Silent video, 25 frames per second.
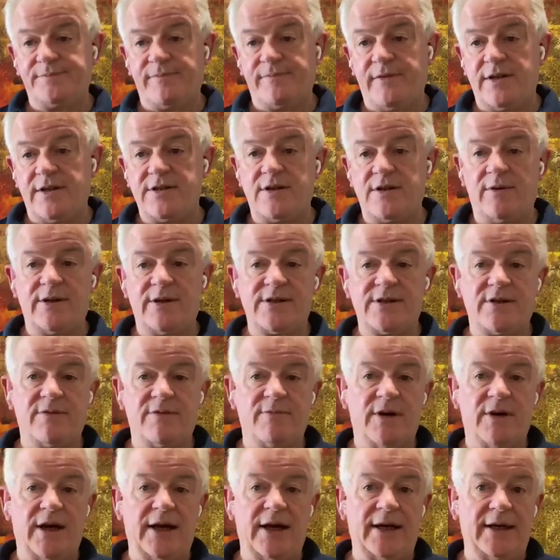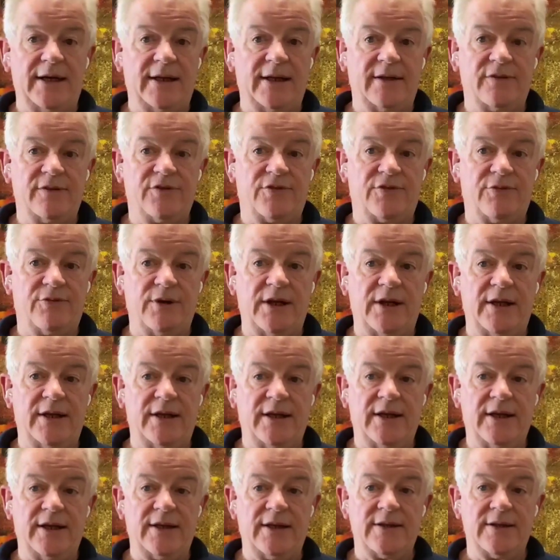So he has a remaining 3
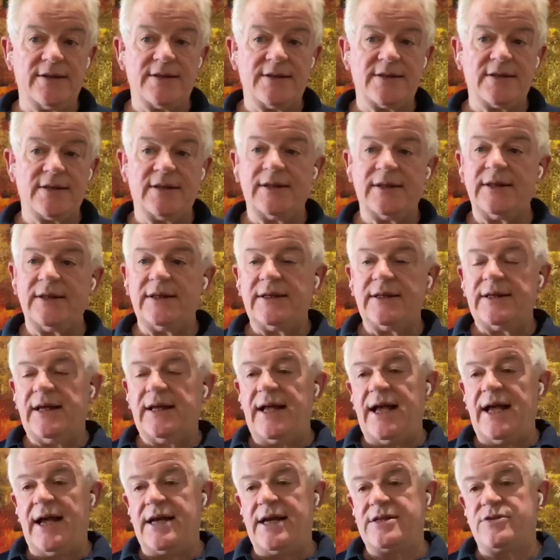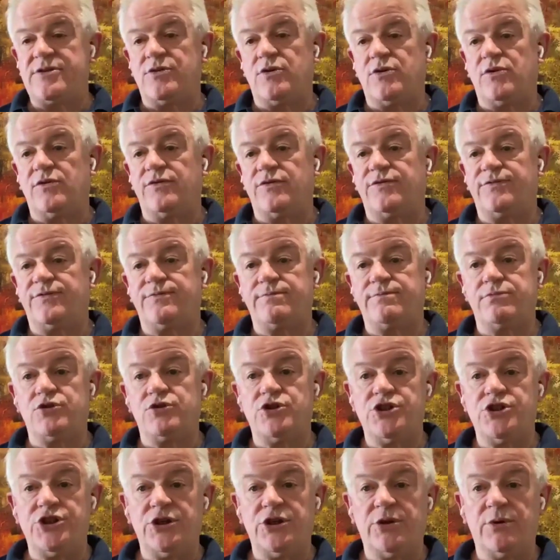years as of
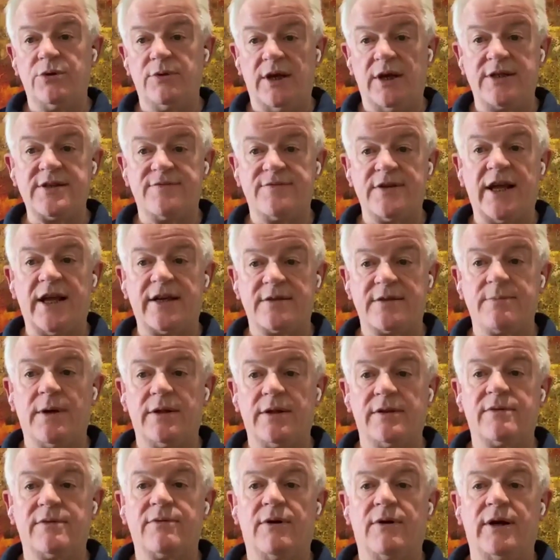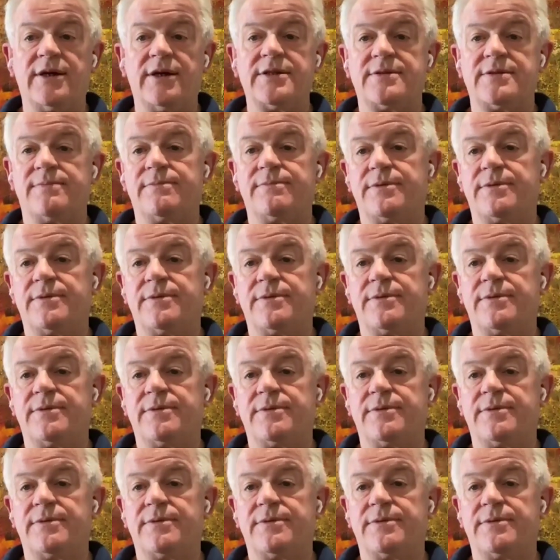as of next month, right? Because it